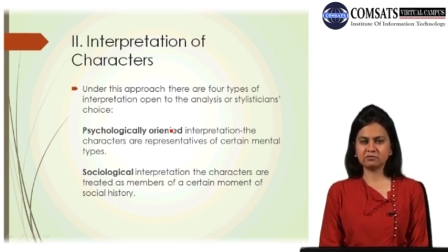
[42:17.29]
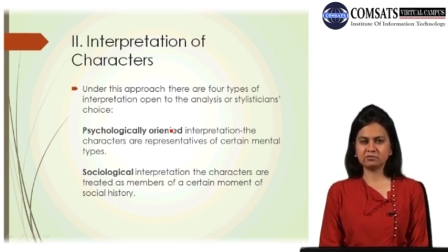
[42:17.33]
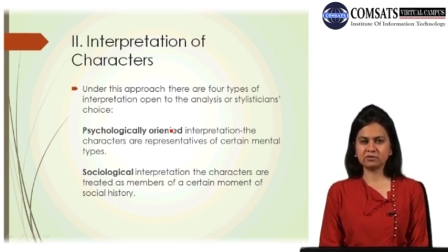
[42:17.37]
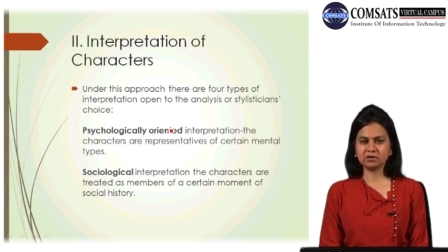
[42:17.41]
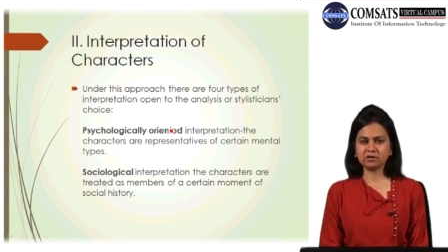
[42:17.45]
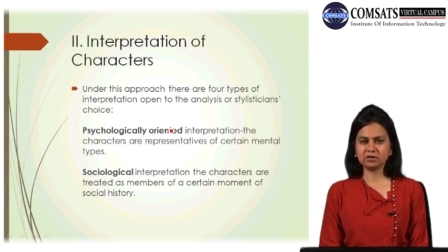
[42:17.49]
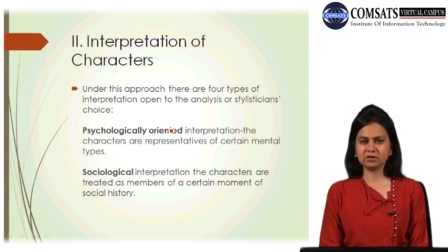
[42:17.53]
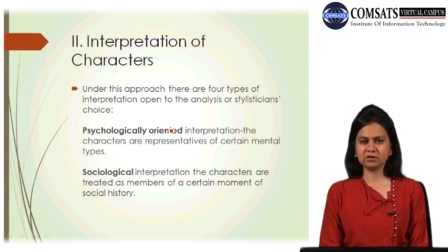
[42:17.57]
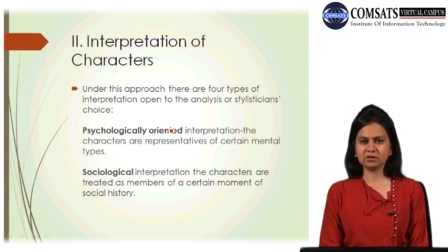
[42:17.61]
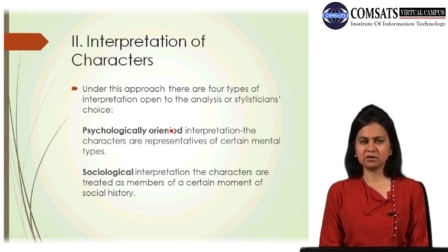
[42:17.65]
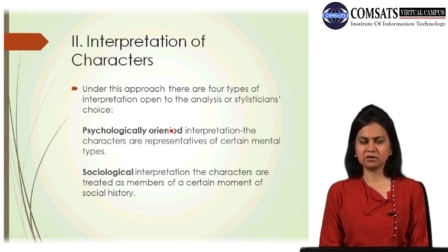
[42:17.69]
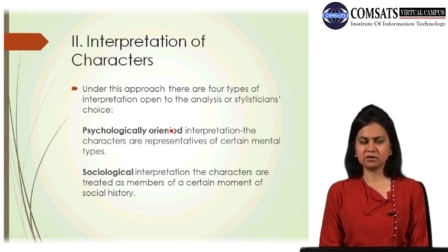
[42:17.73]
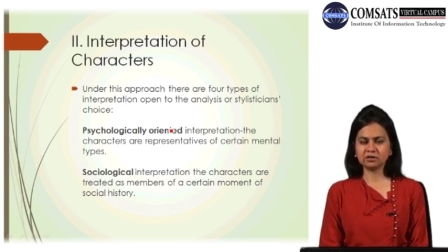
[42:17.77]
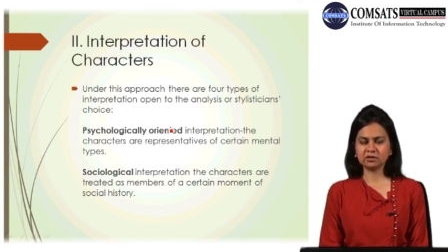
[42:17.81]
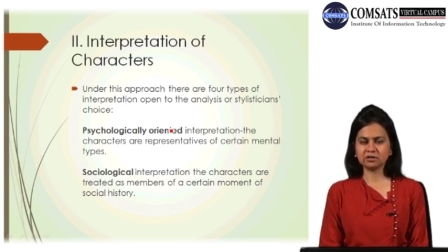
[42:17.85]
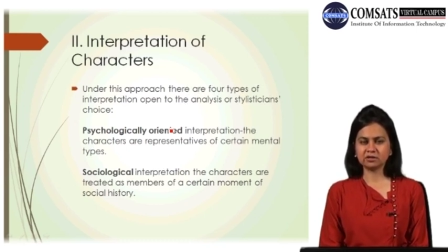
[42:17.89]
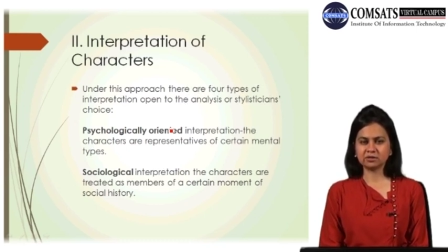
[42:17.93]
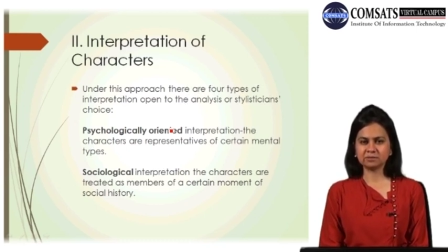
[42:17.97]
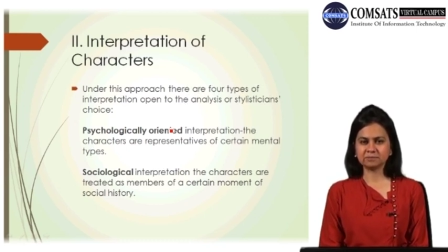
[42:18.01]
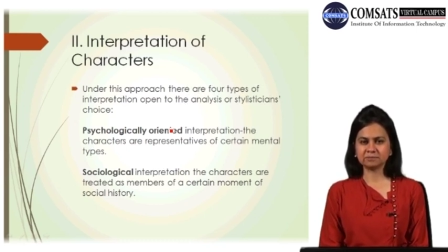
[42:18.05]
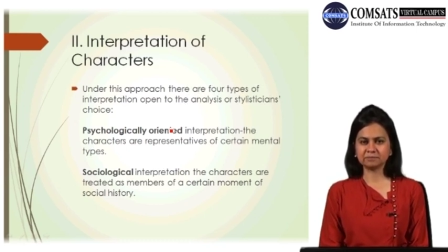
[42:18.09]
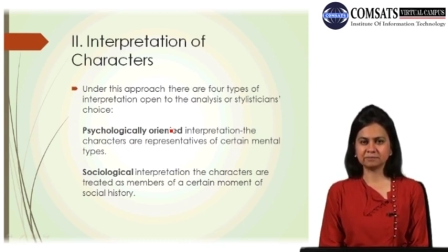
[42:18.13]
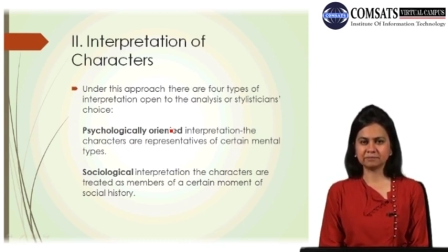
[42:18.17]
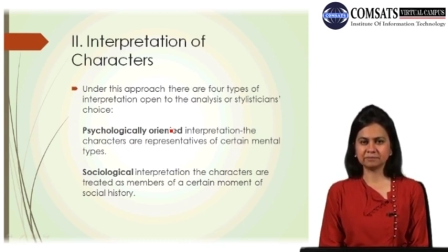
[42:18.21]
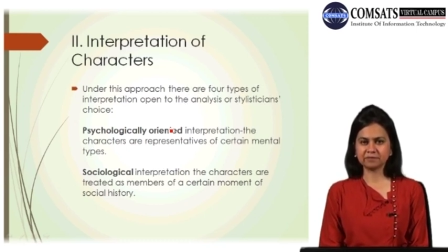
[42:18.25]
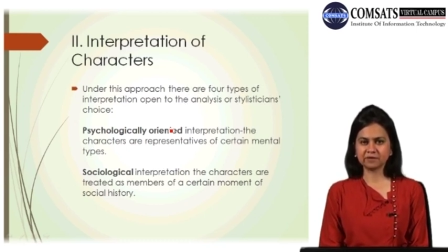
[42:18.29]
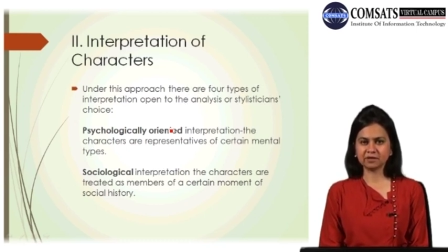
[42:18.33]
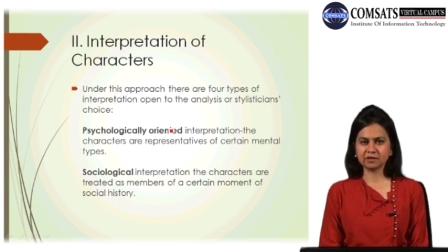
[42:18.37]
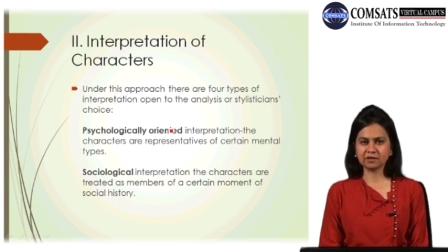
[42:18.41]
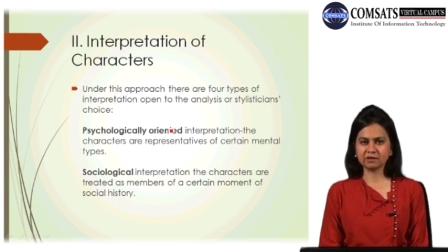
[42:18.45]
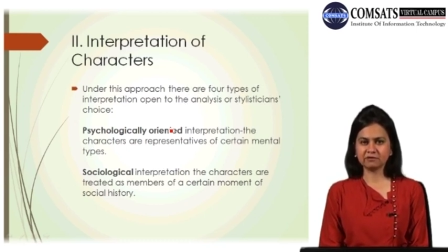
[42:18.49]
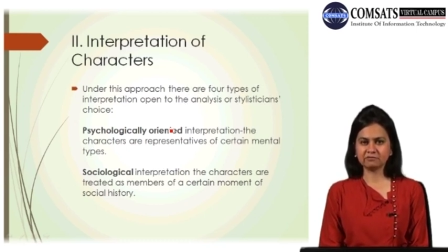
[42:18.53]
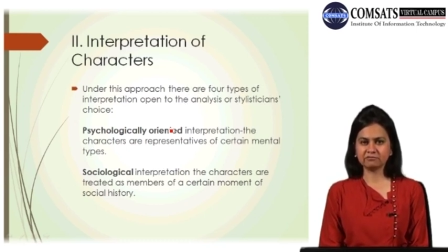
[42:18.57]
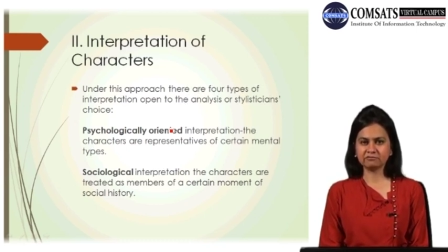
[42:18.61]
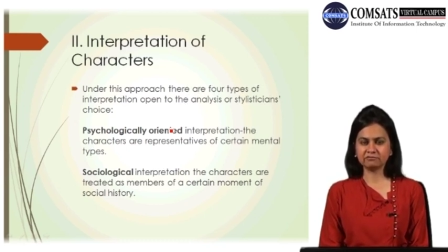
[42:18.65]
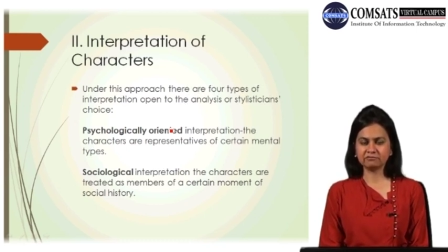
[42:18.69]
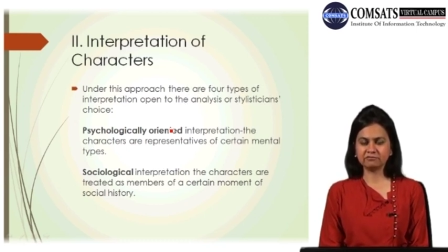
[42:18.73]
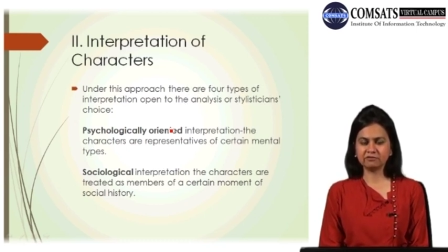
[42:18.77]
with
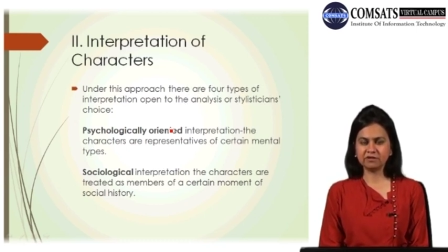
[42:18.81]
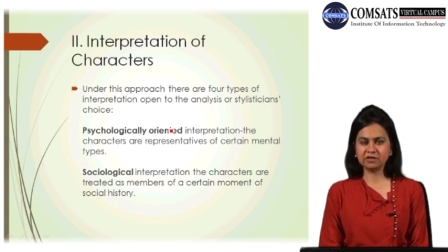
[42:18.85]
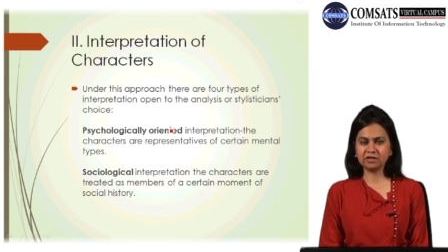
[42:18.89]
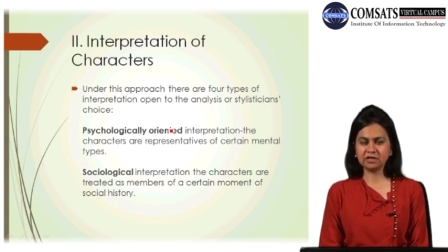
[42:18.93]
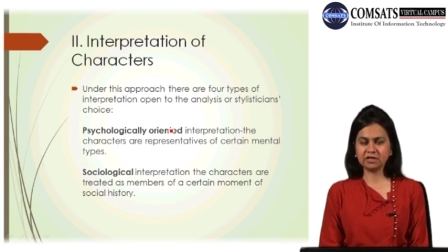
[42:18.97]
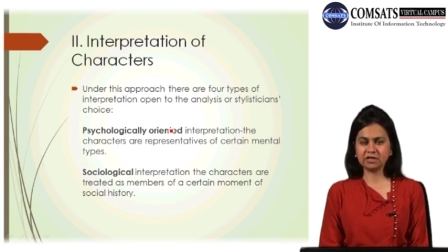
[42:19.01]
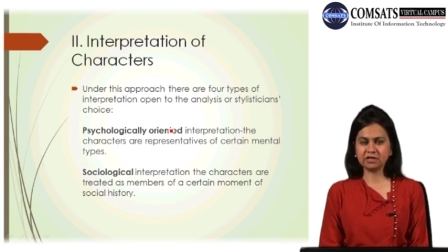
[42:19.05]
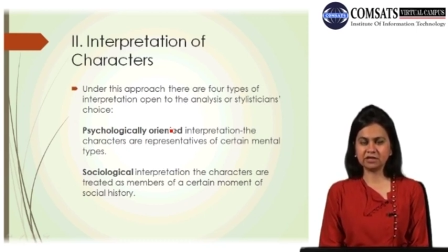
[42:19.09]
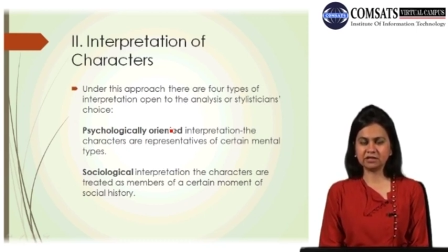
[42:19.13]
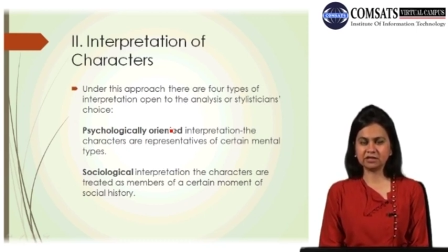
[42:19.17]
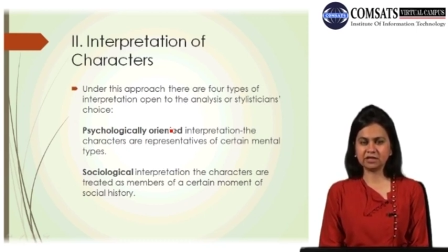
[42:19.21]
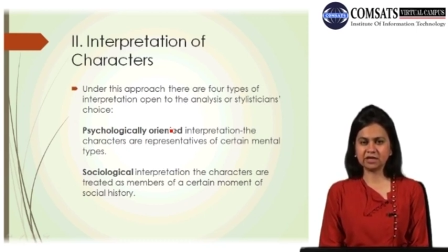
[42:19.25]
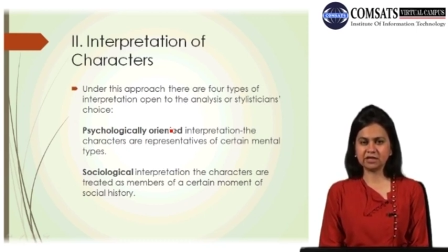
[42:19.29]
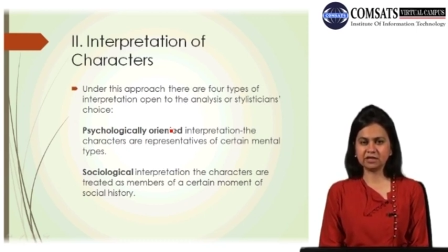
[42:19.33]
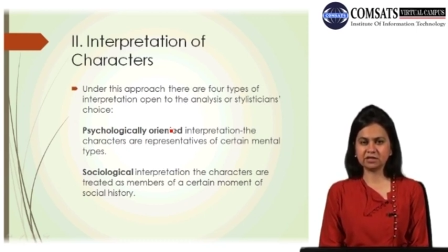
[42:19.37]
a feeling